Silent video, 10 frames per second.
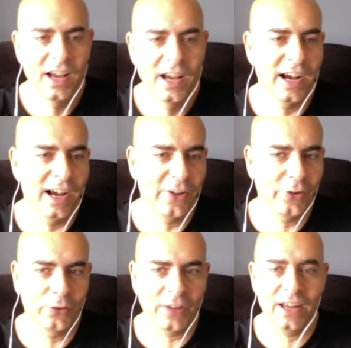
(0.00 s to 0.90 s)

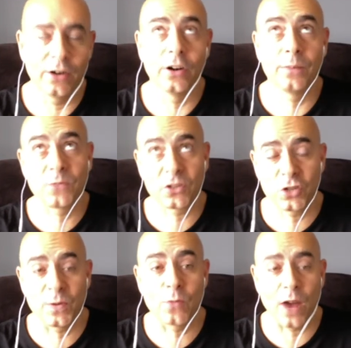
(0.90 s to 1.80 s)

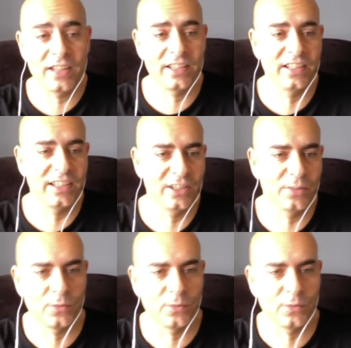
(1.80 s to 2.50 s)
Rizin is